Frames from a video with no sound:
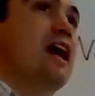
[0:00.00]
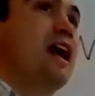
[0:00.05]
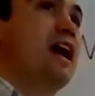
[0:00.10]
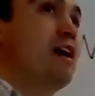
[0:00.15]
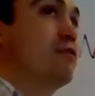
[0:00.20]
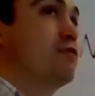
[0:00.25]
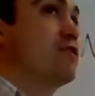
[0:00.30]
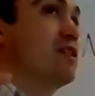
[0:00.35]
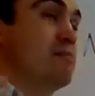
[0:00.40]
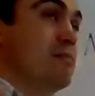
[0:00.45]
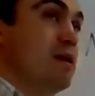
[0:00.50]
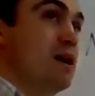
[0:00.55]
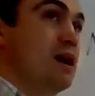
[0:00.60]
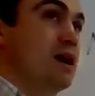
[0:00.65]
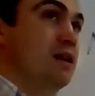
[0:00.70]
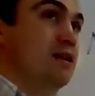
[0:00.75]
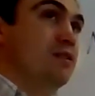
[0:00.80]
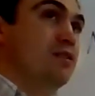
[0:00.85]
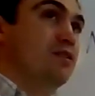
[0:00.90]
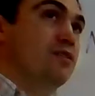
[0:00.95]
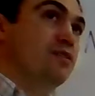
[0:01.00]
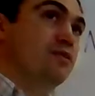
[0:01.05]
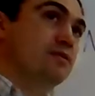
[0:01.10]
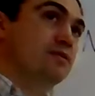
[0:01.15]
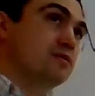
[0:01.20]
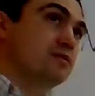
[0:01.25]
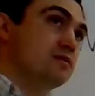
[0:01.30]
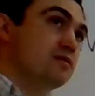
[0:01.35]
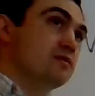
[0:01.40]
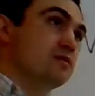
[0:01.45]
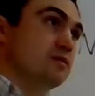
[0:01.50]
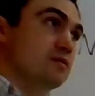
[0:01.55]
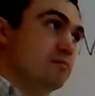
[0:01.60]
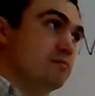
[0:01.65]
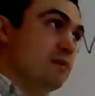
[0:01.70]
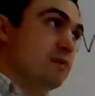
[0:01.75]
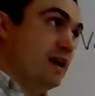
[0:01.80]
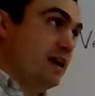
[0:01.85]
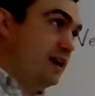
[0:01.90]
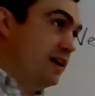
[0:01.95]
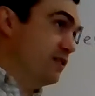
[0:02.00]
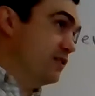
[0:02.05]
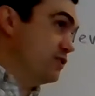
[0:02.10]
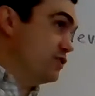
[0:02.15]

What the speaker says: every month. My hair